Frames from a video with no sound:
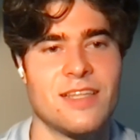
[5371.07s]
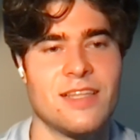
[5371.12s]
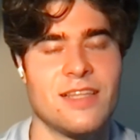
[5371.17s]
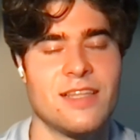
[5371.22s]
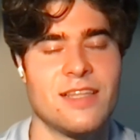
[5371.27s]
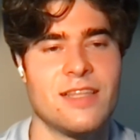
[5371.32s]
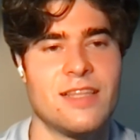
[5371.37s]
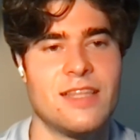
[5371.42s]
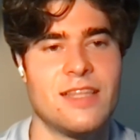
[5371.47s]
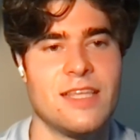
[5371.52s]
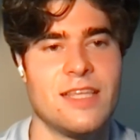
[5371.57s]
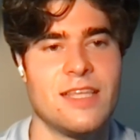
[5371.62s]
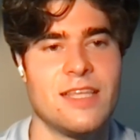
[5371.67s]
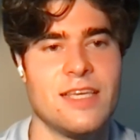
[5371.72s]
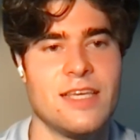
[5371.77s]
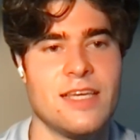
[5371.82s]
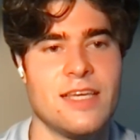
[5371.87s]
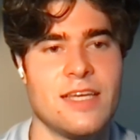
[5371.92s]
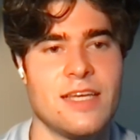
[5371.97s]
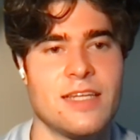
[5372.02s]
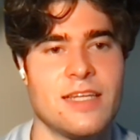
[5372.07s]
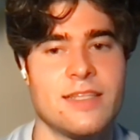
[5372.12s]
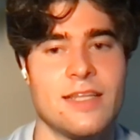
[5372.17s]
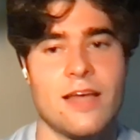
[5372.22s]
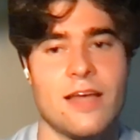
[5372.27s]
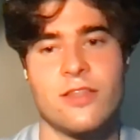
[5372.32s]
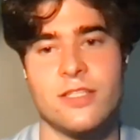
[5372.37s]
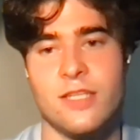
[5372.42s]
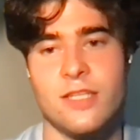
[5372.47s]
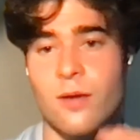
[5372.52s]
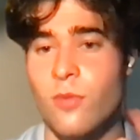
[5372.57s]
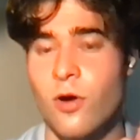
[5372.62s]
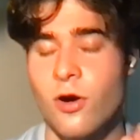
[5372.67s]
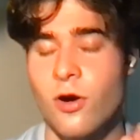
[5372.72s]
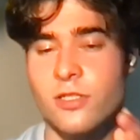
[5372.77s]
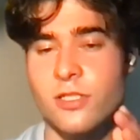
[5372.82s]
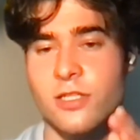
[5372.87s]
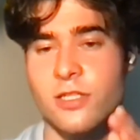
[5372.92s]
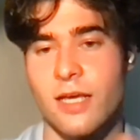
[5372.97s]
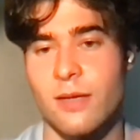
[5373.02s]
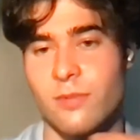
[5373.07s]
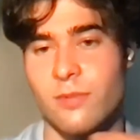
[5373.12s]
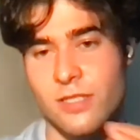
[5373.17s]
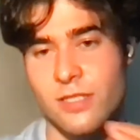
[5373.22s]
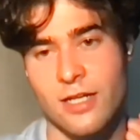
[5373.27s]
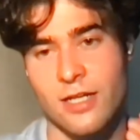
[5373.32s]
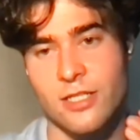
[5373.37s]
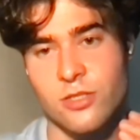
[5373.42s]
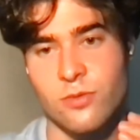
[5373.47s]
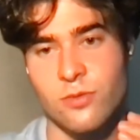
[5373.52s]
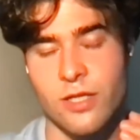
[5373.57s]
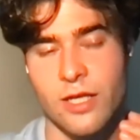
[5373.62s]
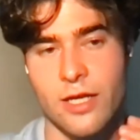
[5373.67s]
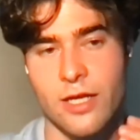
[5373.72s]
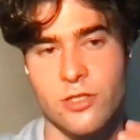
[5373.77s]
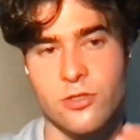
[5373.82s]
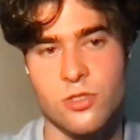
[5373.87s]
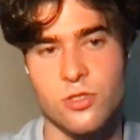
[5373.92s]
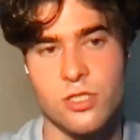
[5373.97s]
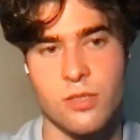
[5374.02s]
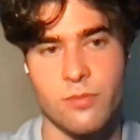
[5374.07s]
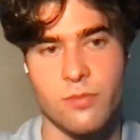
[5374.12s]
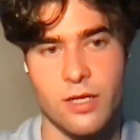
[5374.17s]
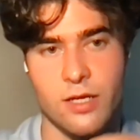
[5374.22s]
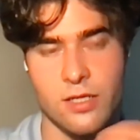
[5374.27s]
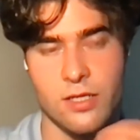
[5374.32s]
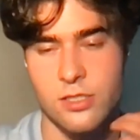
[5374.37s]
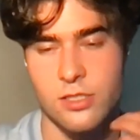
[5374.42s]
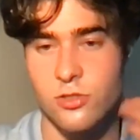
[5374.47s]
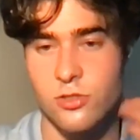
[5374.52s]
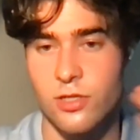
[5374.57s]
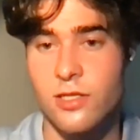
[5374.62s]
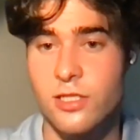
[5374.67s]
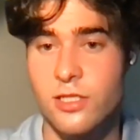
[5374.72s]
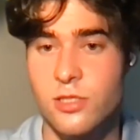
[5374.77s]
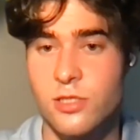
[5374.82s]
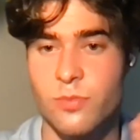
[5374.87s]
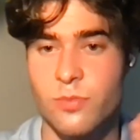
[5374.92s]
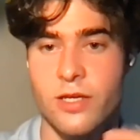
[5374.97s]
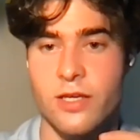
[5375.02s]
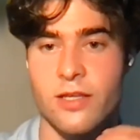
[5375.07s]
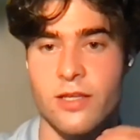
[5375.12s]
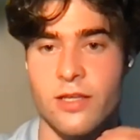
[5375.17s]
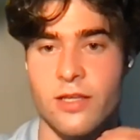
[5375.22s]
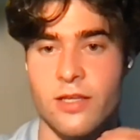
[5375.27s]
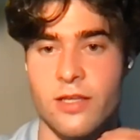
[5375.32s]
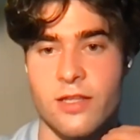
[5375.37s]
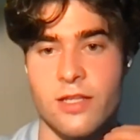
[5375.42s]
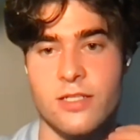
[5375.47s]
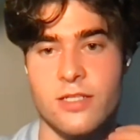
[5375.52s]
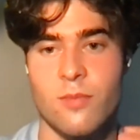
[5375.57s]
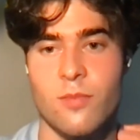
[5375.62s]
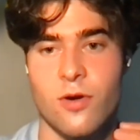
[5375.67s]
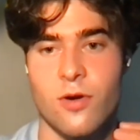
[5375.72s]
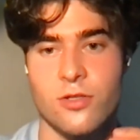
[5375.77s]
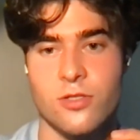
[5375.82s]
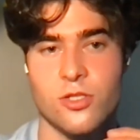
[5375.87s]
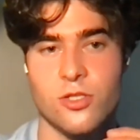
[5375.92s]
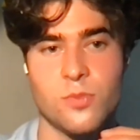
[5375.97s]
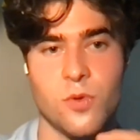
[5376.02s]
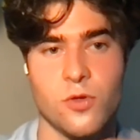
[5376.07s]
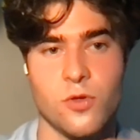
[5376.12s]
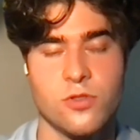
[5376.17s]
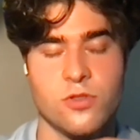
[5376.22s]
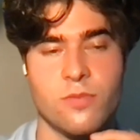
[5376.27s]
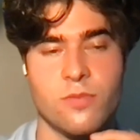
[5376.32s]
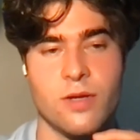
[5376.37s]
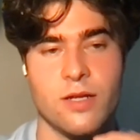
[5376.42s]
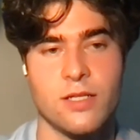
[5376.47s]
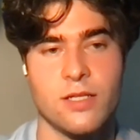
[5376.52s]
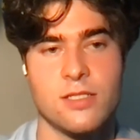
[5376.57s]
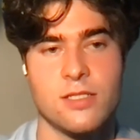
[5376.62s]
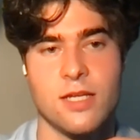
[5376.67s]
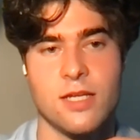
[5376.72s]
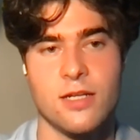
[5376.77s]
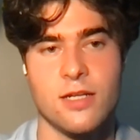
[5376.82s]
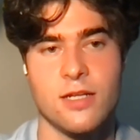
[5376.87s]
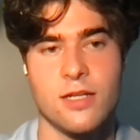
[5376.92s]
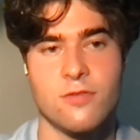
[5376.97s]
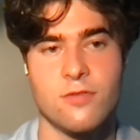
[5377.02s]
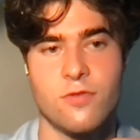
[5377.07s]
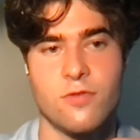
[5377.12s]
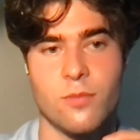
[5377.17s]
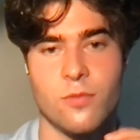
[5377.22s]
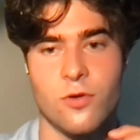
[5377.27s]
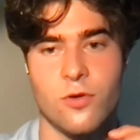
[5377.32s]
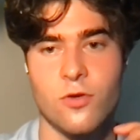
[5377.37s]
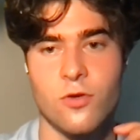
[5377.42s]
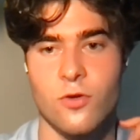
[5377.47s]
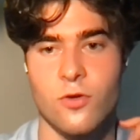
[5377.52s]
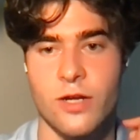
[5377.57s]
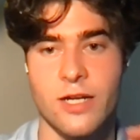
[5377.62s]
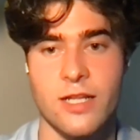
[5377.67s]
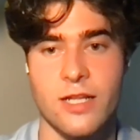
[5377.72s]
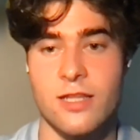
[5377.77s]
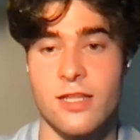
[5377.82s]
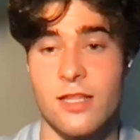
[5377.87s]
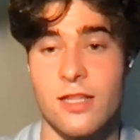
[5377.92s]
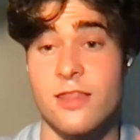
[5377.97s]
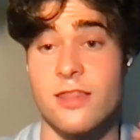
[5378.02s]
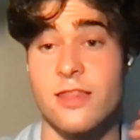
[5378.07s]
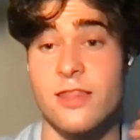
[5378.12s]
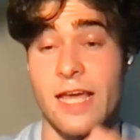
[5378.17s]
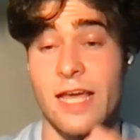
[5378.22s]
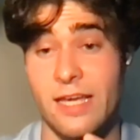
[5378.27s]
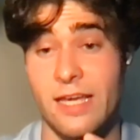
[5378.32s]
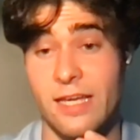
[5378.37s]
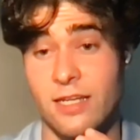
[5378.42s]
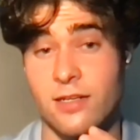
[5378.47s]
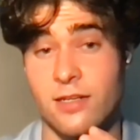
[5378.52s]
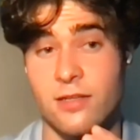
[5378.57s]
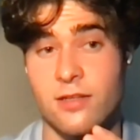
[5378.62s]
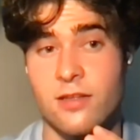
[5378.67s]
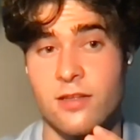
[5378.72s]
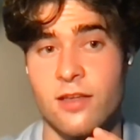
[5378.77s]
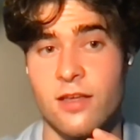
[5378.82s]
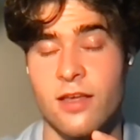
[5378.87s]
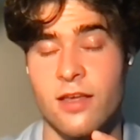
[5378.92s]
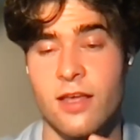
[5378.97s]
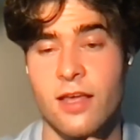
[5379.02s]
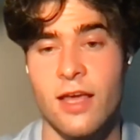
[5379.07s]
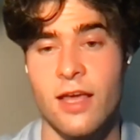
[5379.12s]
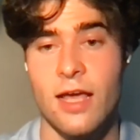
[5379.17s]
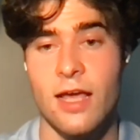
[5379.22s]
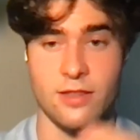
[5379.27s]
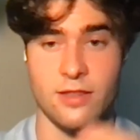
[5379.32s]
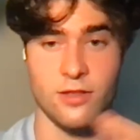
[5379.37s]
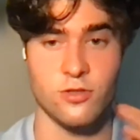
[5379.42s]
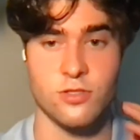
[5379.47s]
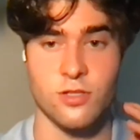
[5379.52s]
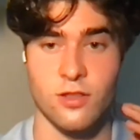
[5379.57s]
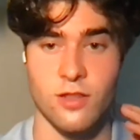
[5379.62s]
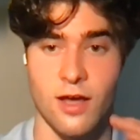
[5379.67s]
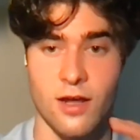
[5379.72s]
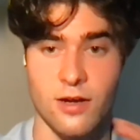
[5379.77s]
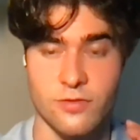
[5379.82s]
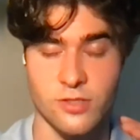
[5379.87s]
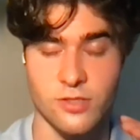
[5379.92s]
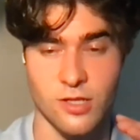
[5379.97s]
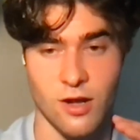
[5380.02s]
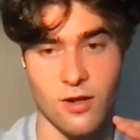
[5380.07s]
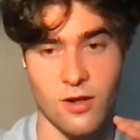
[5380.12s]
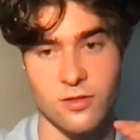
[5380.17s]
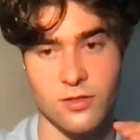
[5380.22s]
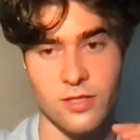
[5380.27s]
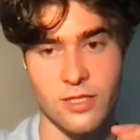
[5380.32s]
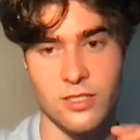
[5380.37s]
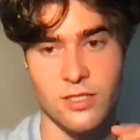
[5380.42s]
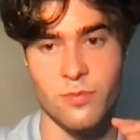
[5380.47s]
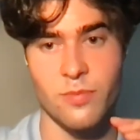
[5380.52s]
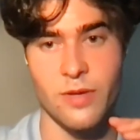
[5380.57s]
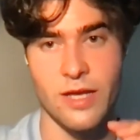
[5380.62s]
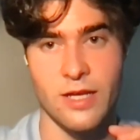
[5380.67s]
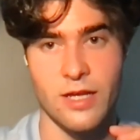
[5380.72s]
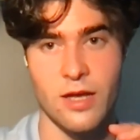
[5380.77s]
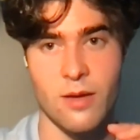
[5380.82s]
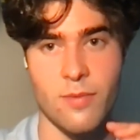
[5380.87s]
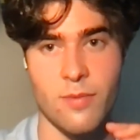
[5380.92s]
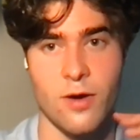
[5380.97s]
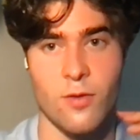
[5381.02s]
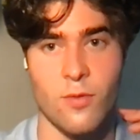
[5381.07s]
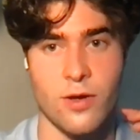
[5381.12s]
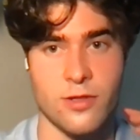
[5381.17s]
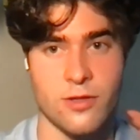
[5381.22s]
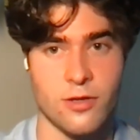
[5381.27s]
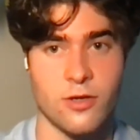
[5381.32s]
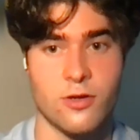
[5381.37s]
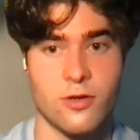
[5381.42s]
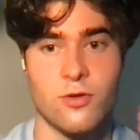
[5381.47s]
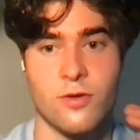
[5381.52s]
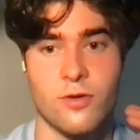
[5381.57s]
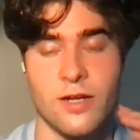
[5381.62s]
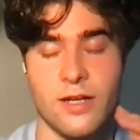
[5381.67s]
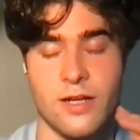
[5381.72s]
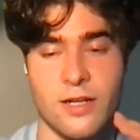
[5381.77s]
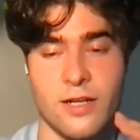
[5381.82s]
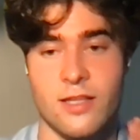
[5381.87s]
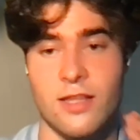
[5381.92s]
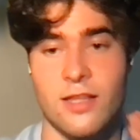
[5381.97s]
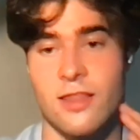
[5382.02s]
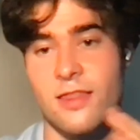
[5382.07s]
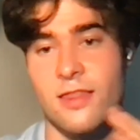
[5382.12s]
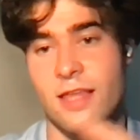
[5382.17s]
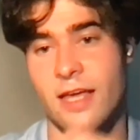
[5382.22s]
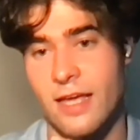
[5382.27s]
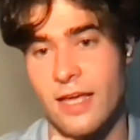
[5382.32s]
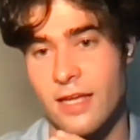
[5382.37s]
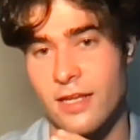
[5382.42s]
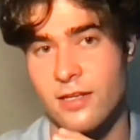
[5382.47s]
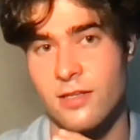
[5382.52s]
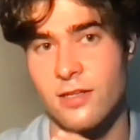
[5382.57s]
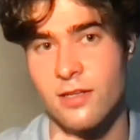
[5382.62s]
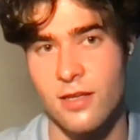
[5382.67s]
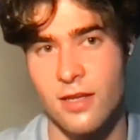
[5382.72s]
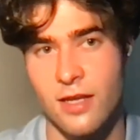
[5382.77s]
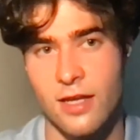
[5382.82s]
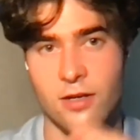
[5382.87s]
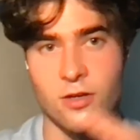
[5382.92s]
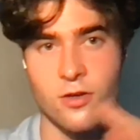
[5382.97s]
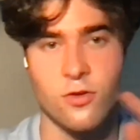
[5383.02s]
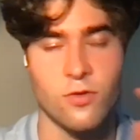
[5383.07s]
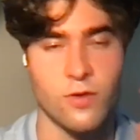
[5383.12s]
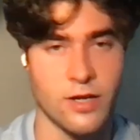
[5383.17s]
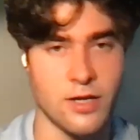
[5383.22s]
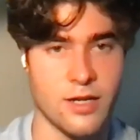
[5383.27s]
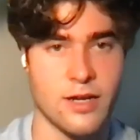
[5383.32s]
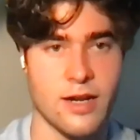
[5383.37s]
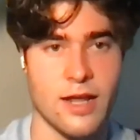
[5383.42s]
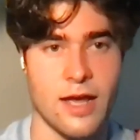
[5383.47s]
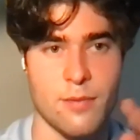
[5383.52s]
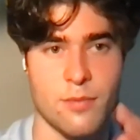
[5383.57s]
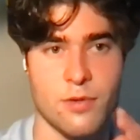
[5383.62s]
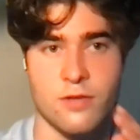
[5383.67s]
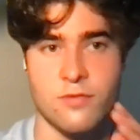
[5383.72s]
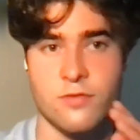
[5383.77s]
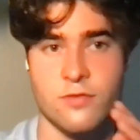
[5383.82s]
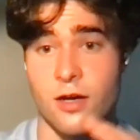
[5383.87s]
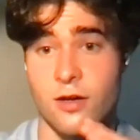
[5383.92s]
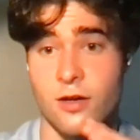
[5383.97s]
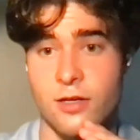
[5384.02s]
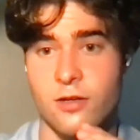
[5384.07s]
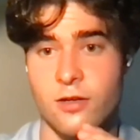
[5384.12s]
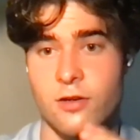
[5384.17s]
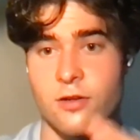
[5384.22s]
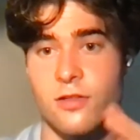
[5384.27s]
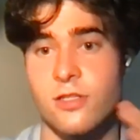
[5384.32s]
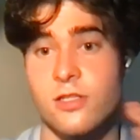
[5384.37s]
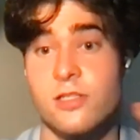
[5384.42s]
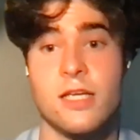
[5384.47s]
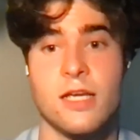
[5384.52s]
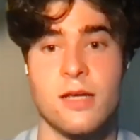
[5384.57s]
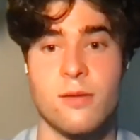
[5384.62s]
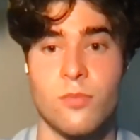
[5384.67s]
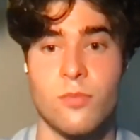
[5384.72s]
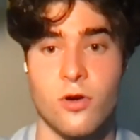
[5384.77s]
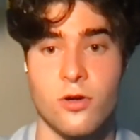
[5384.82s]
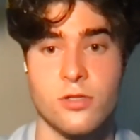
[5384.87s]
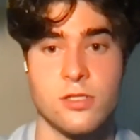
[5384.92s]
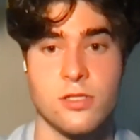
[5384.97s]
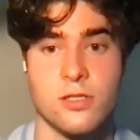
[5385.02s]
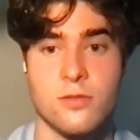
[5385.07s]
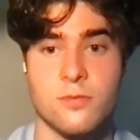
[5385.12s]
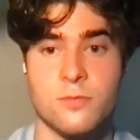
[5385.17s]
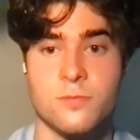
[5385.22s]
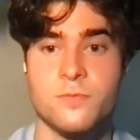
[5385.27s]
the Dunbars claim is actually really interesting because, strictly speaking, the Dunbars are supposed to have been descended from Crenan the Thane, And there's a lot of scholarly debate about whether Crinan the Thane and Crinan Abbot of Dunkeld are the same person.